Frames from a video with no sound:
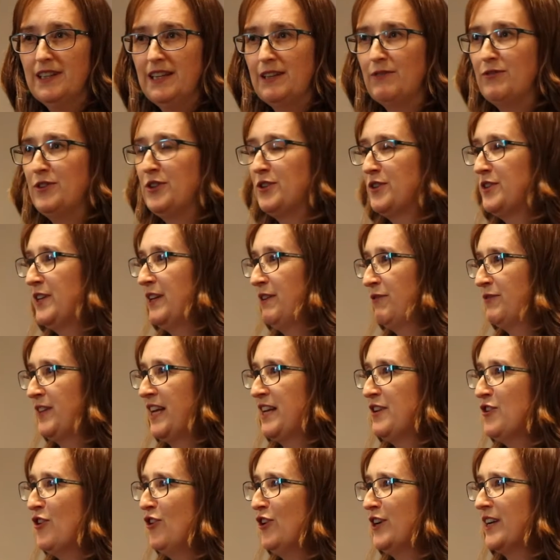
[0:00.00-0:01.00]
If
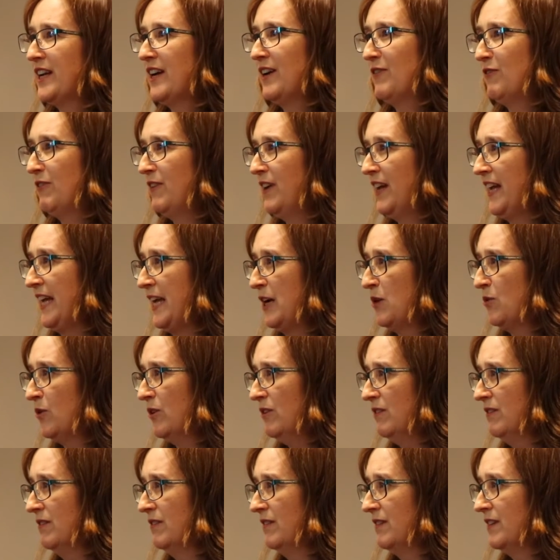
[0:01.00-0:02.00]
they're not
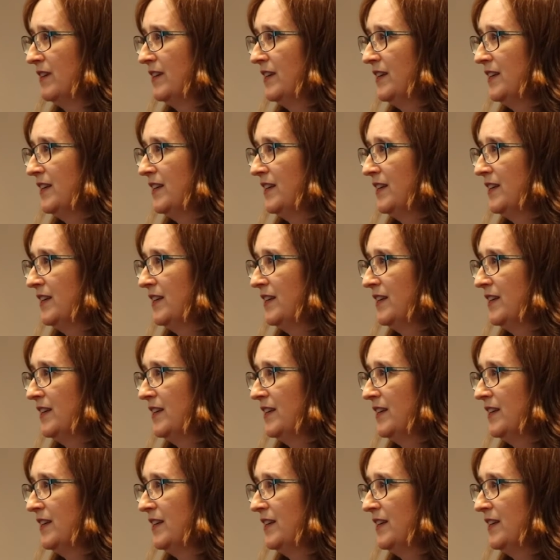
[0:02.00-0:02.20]
equal,